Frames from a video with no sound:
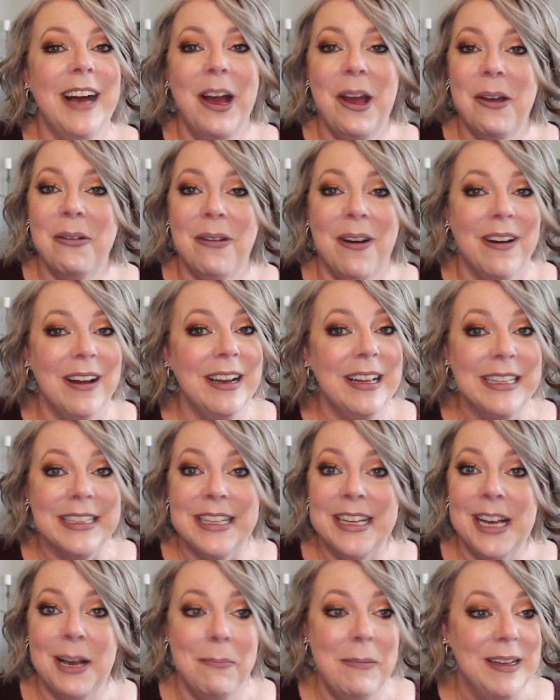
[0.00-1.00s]
I want to
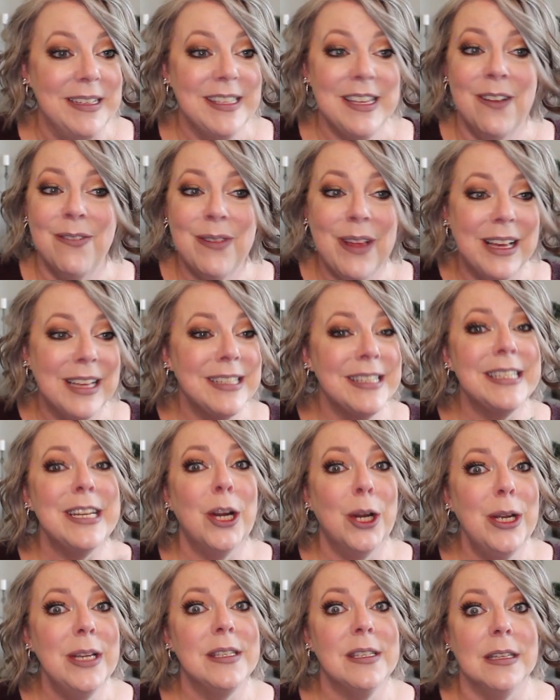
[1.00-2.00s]
lick myself. Like
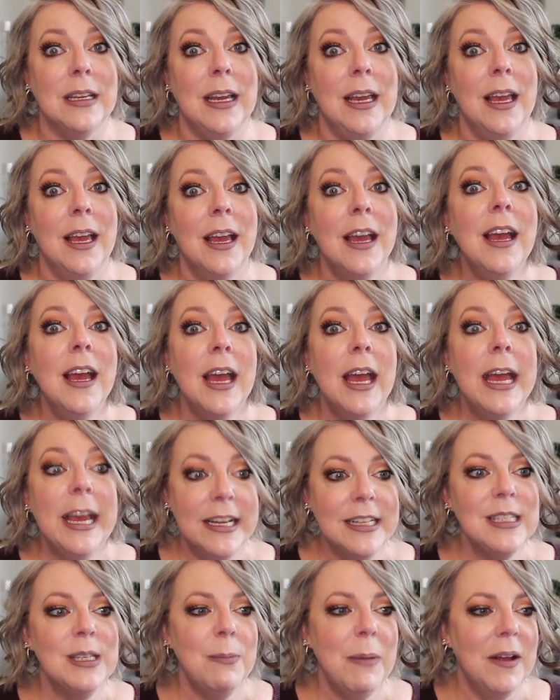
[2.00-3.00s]
seriously,
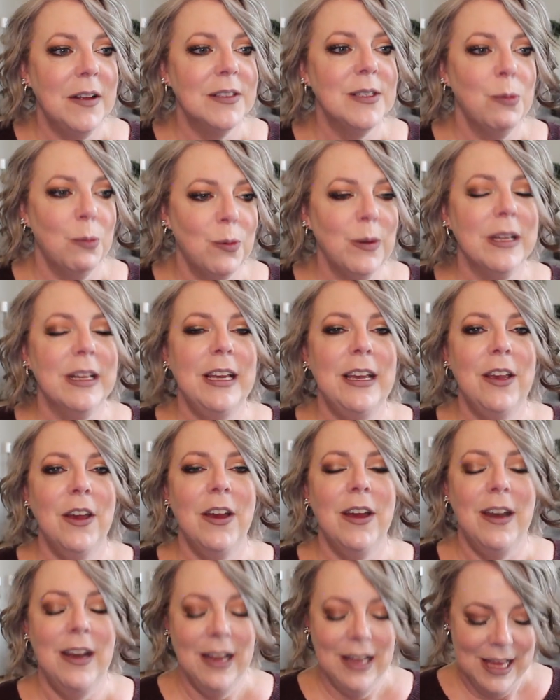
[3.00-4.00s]
it smells really
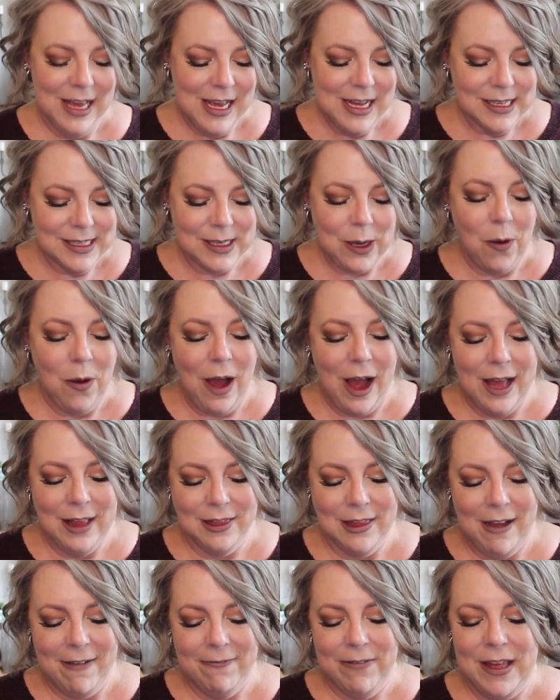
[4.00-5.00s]
good. So I
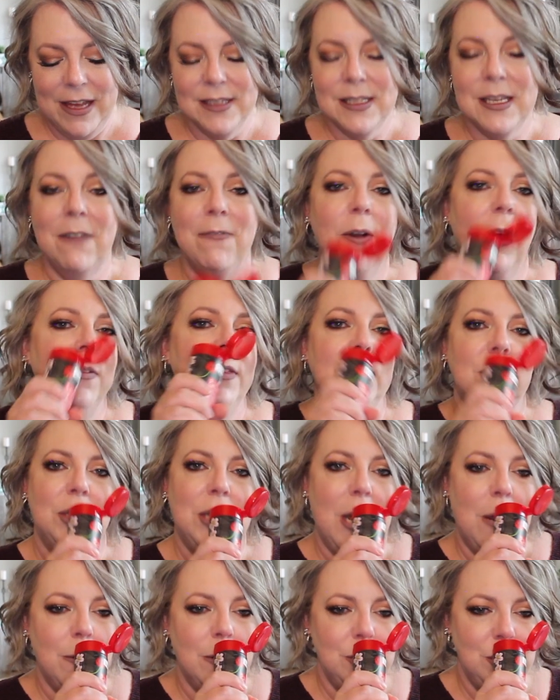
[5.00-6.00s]
love this. I've got the
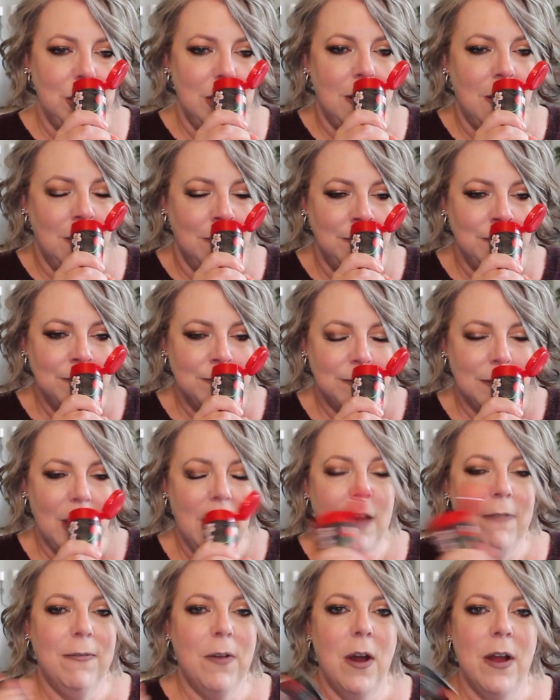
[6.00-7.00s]
shower gel.
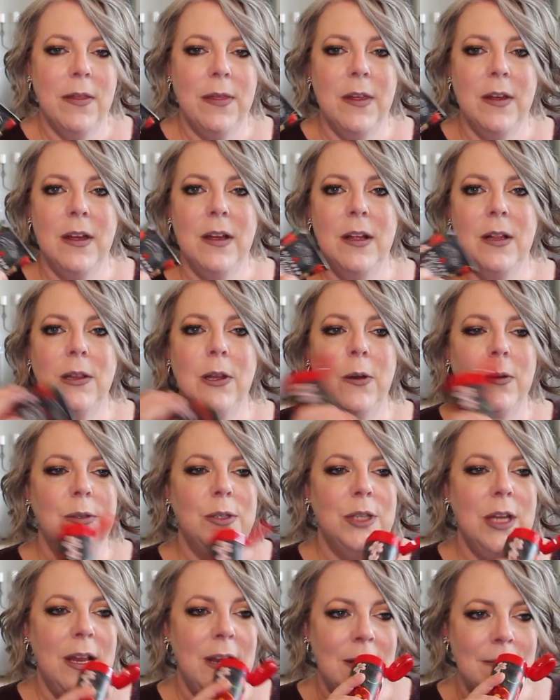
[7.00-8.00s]
I've got the
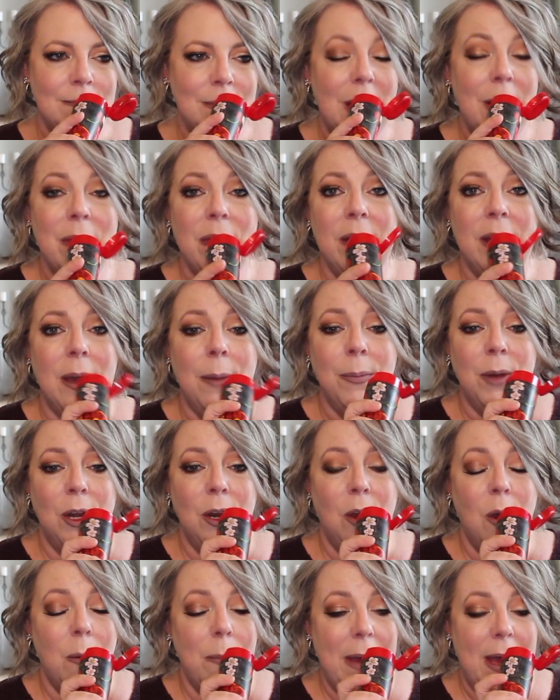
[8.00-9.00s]
lotion. I think I'm going
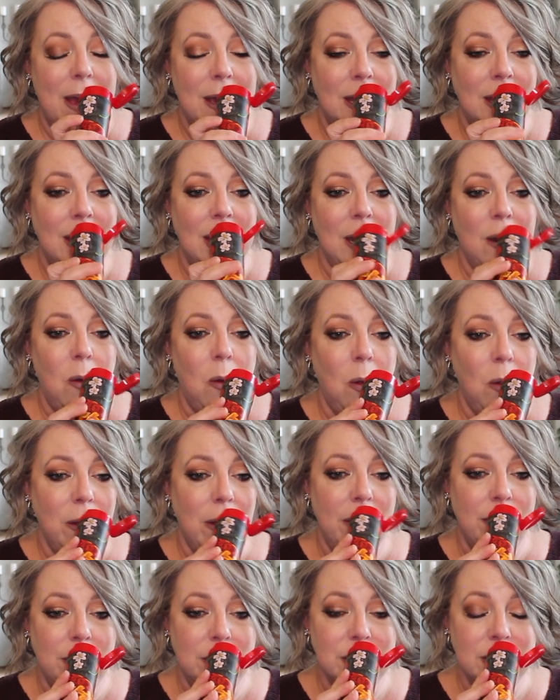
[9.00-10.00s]
to go back and get a whole
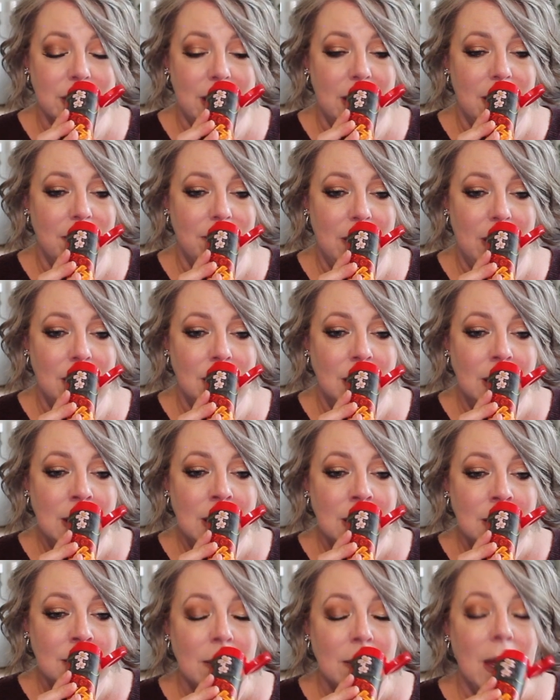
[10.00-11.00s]
other set of it
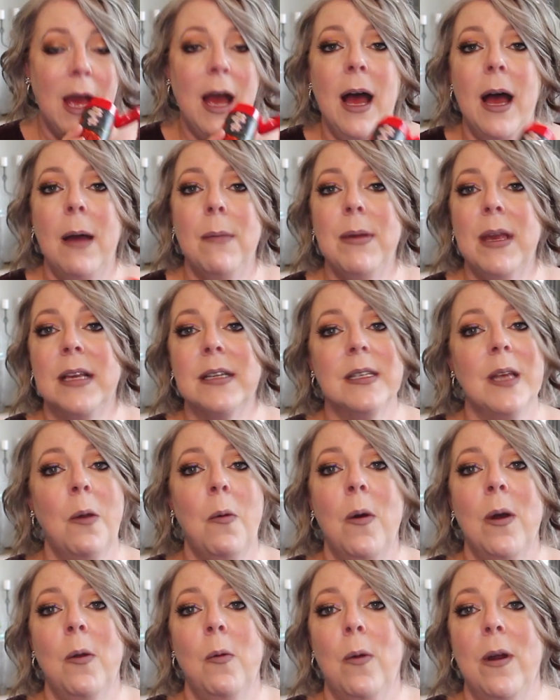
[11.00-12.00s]
uh, because I
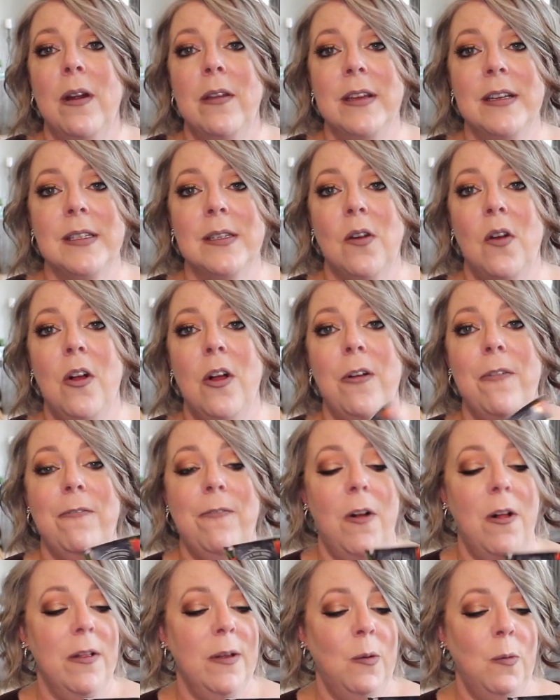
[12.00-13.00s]
want to wear this all
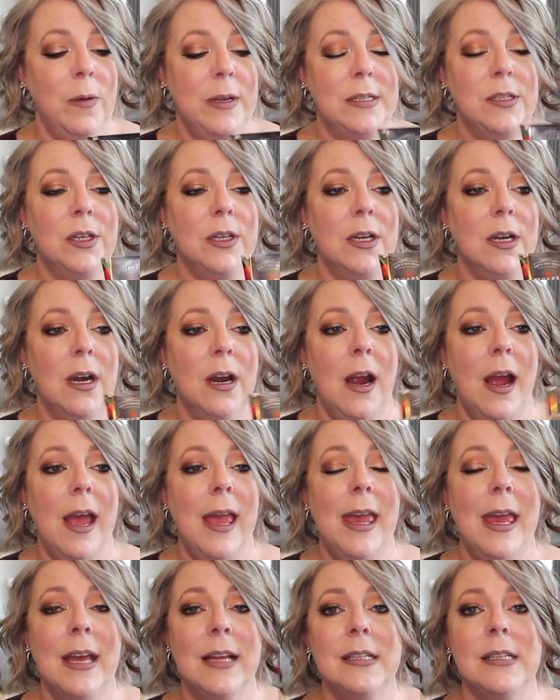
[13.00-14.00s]
fall and winter.
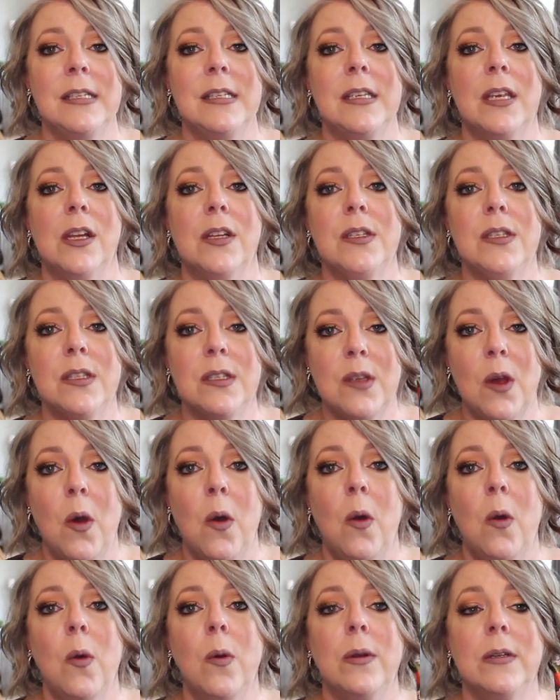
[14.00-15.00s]
It's
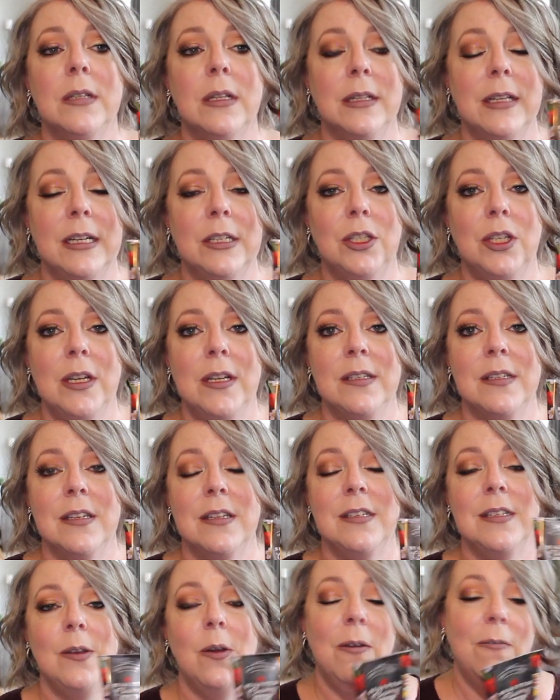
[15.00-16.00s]
so delicious.
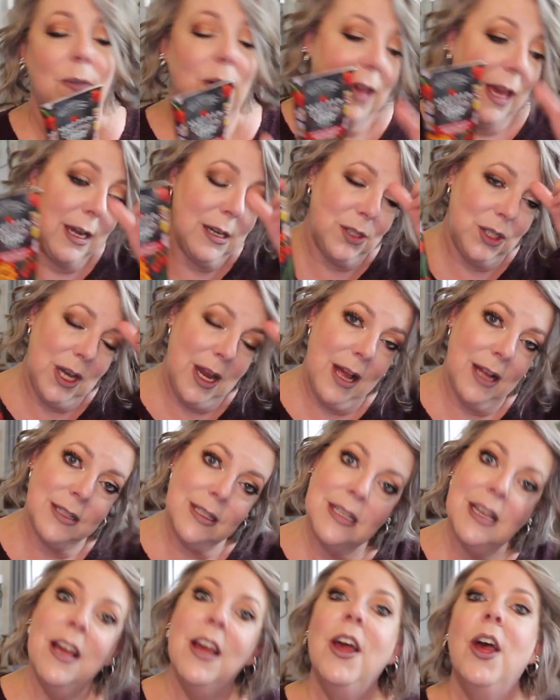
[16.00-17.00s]
So if you get a
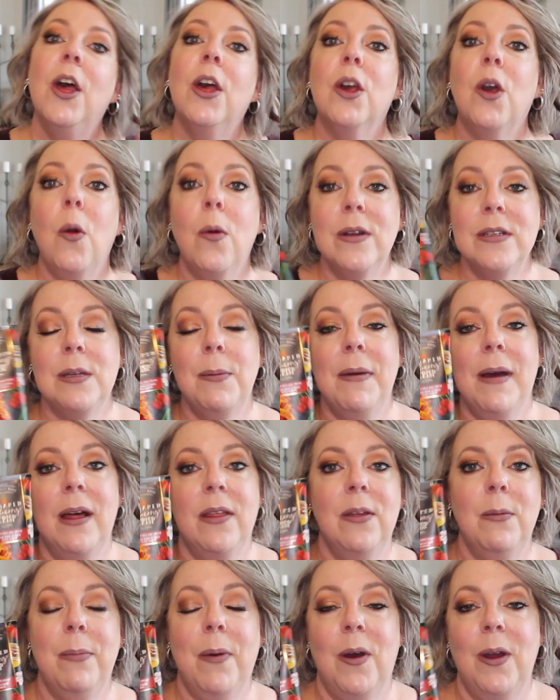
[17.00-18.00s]
chance, go into
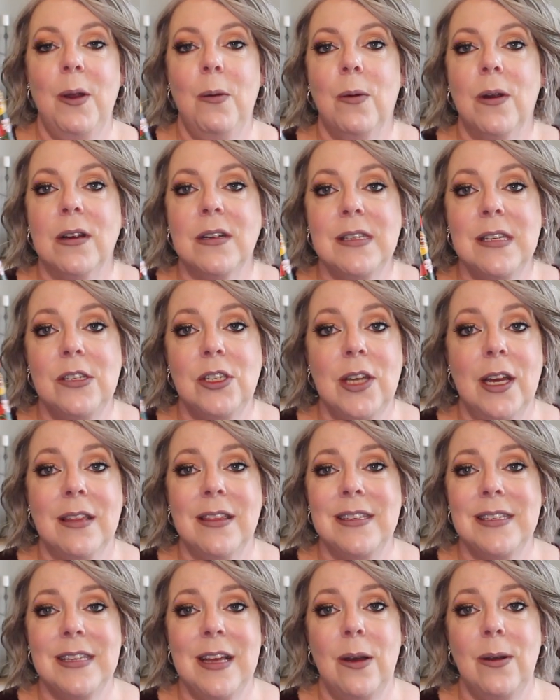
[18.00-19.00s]
Bath & Body Works and check
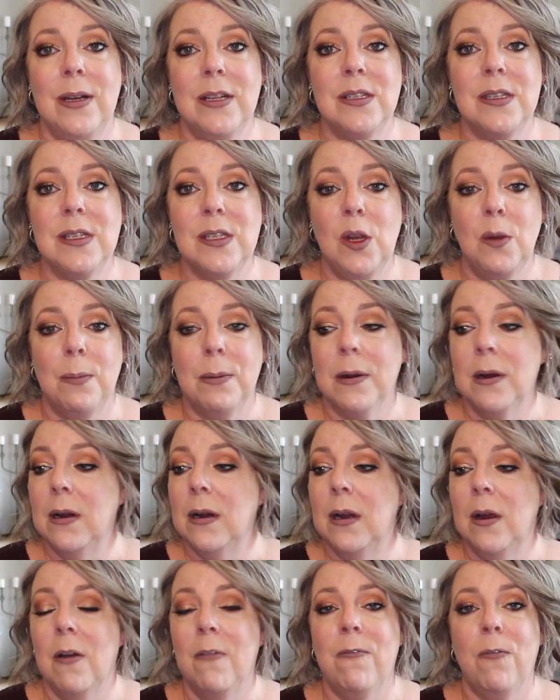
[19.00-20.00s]
this out. It's
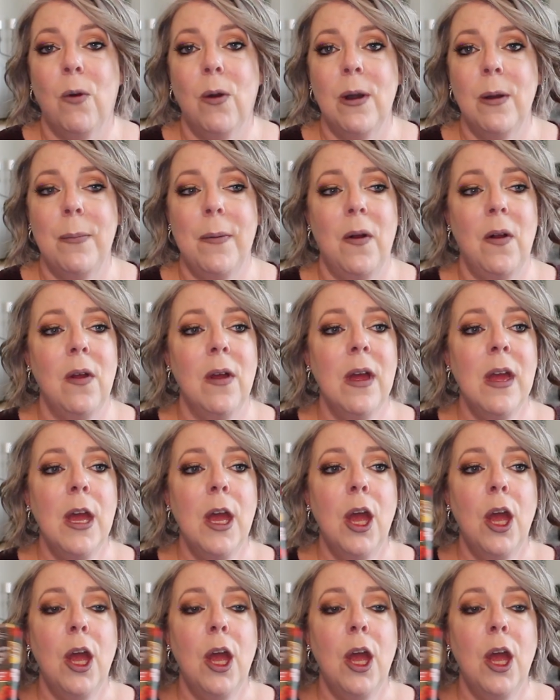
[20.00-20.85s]
super affordable.